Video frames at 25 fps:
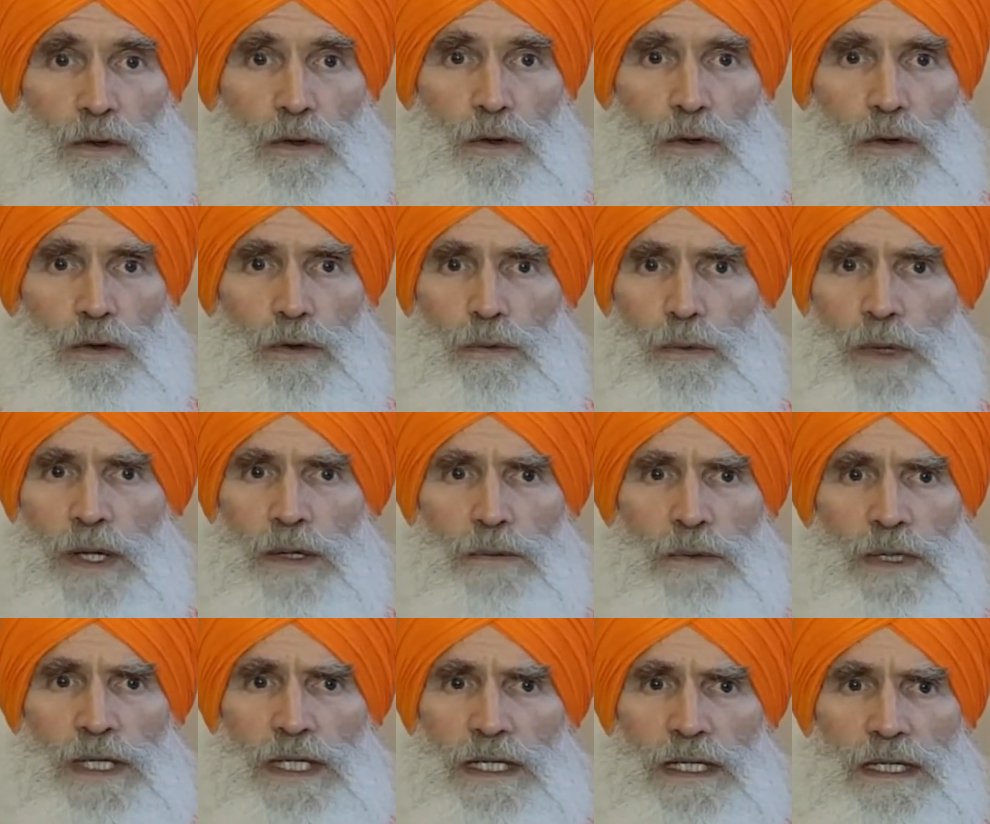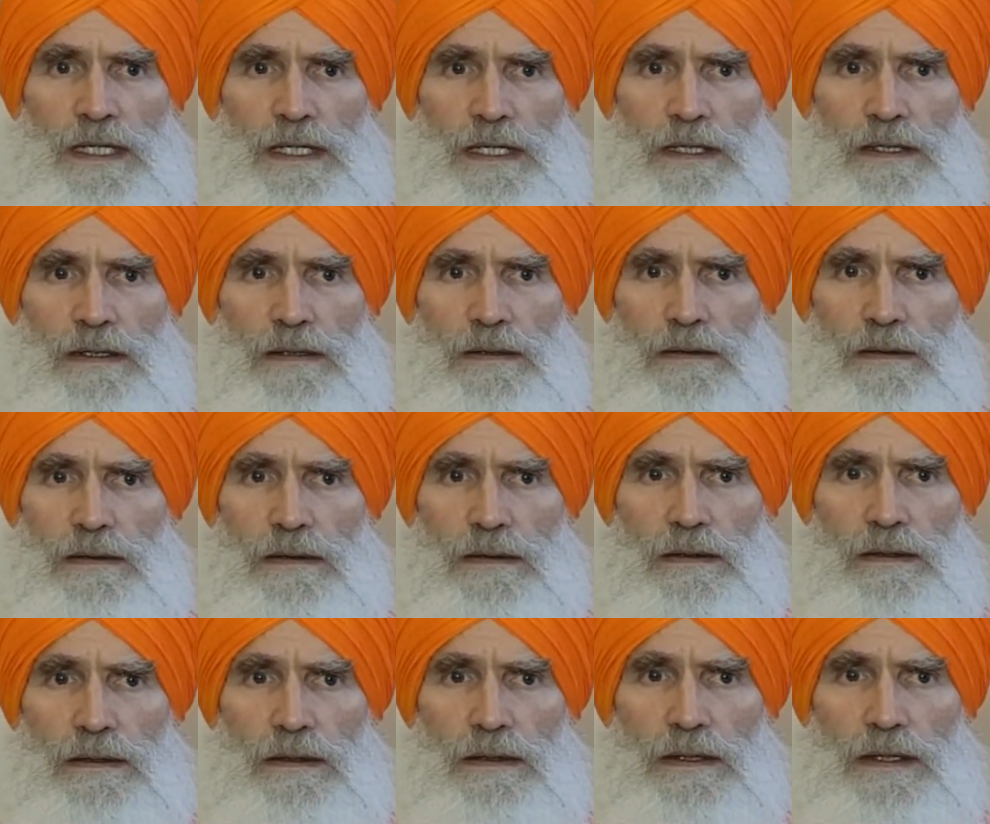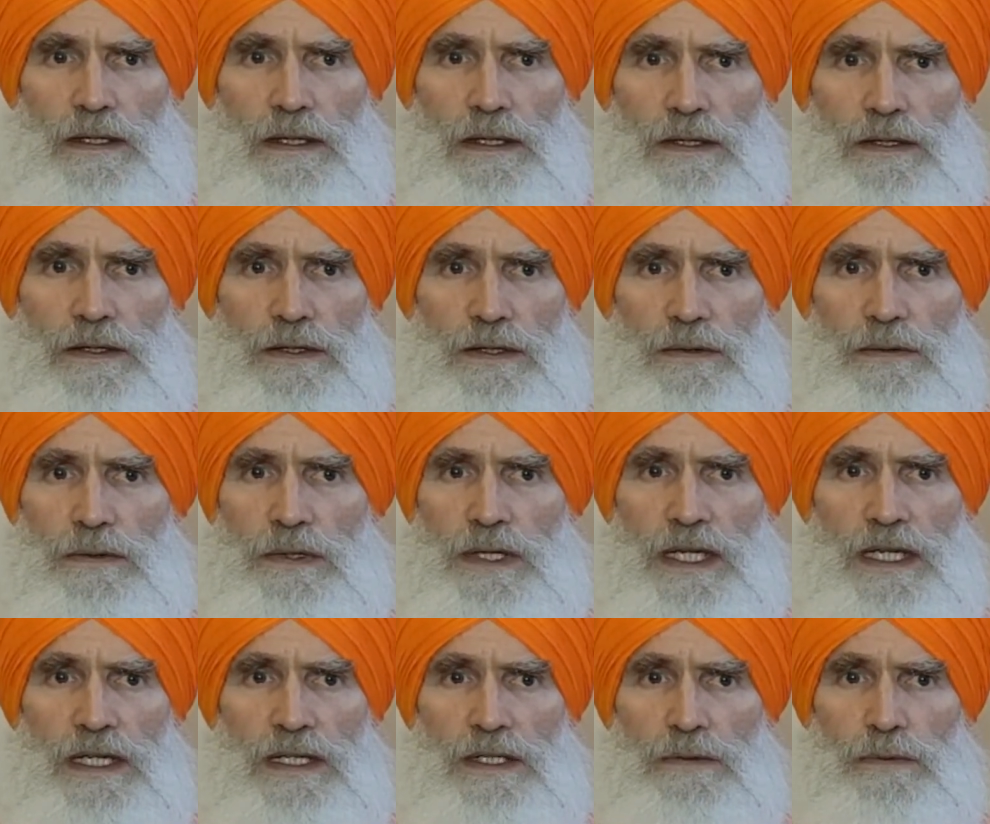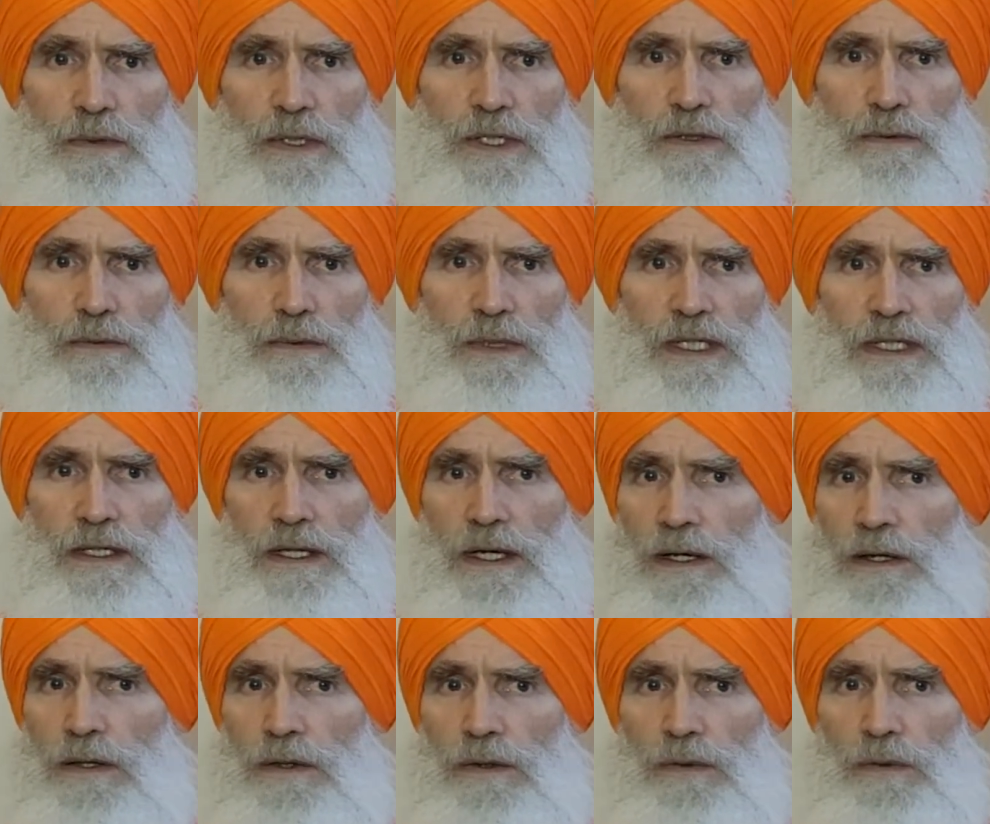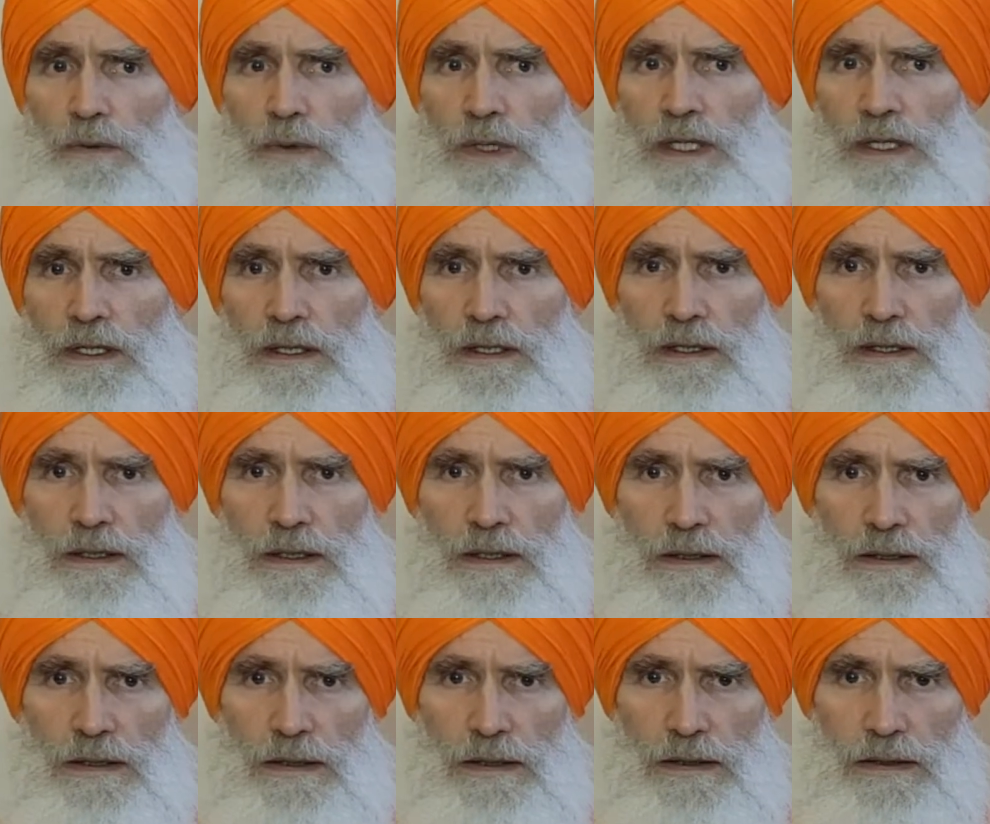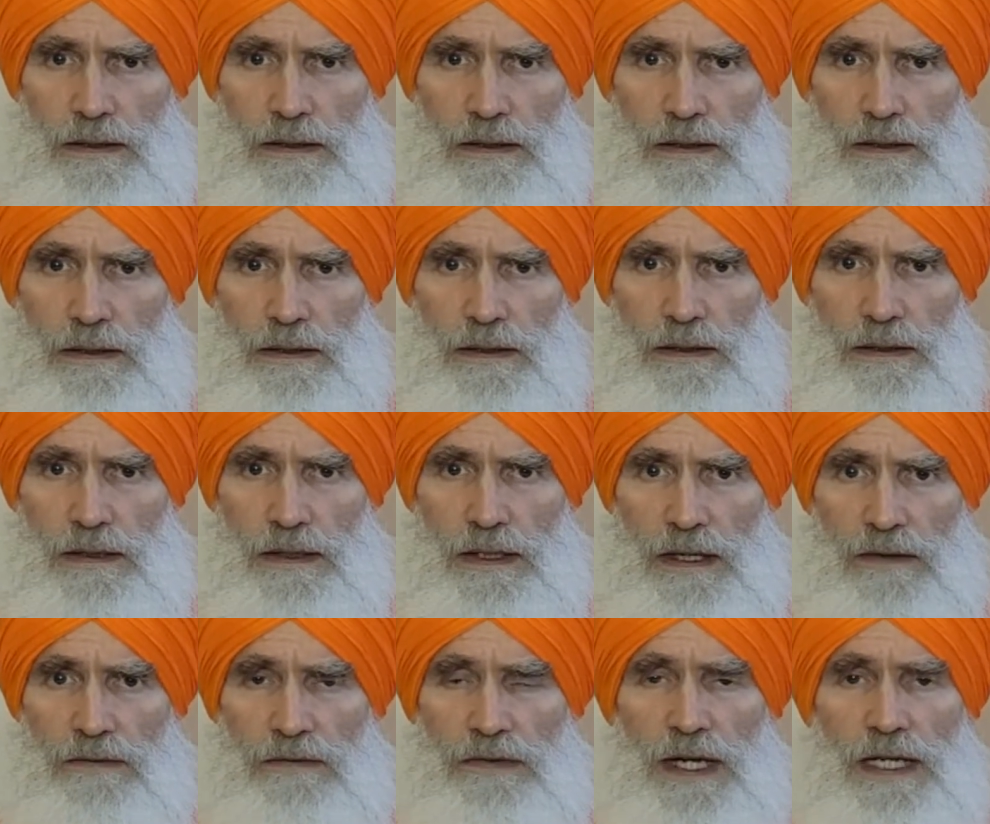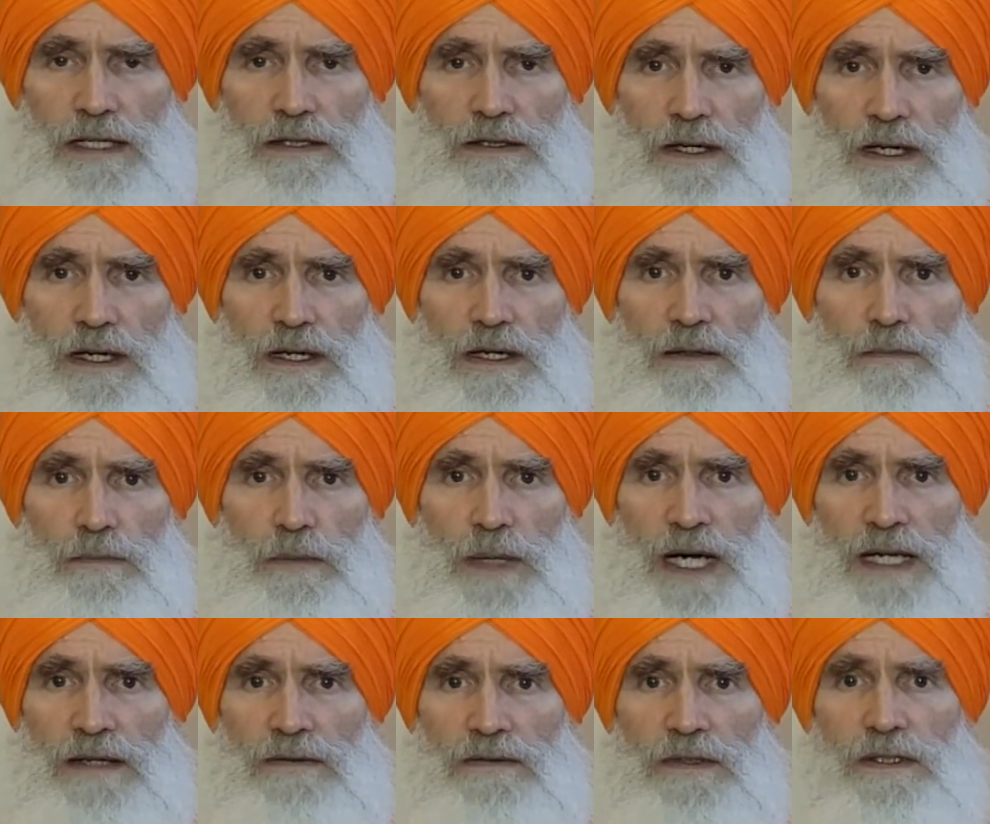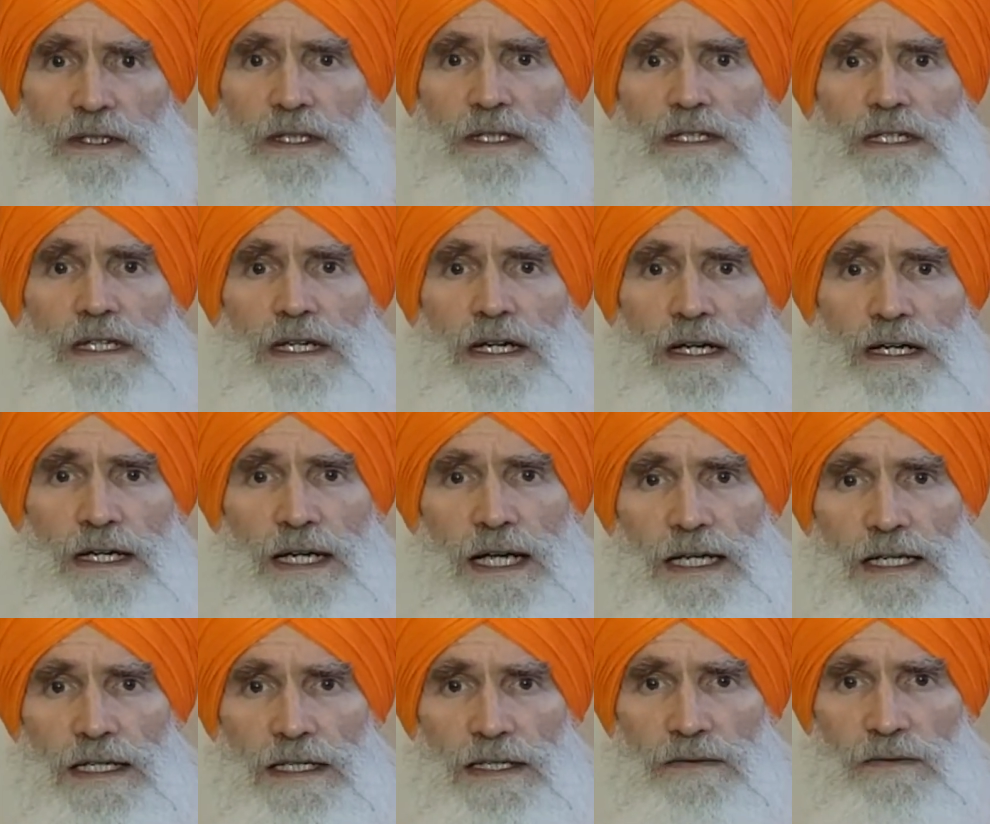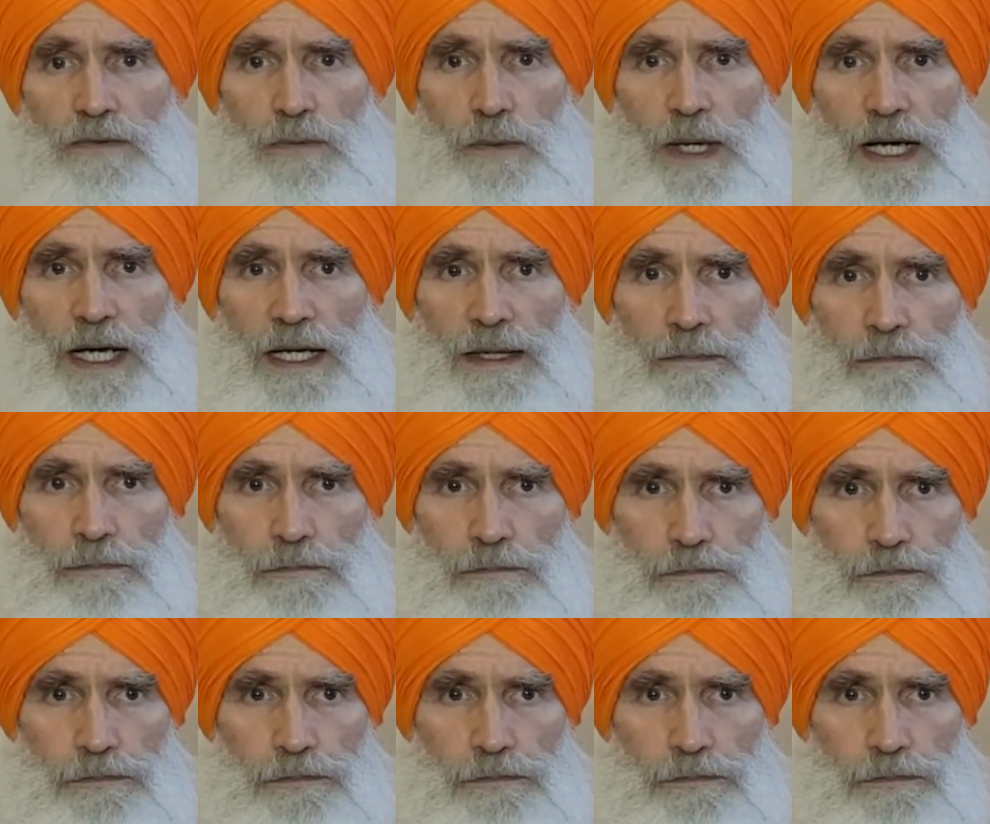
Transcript: or when we do things which we know will affect our mindfulness in a negative way,